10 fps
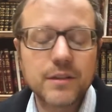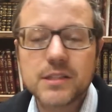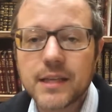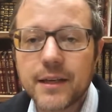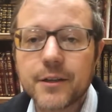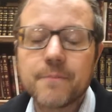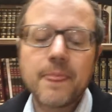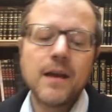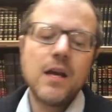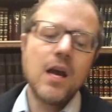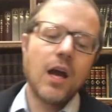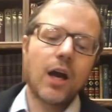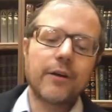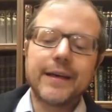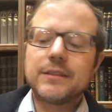Seder.
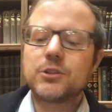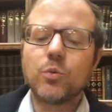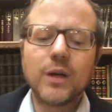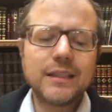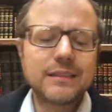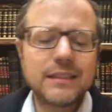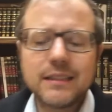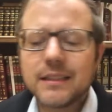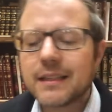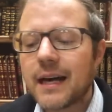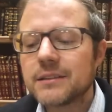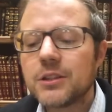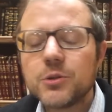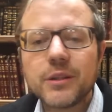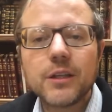All right, so what is the
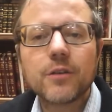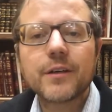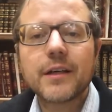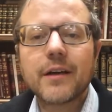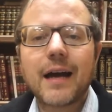continuity over here?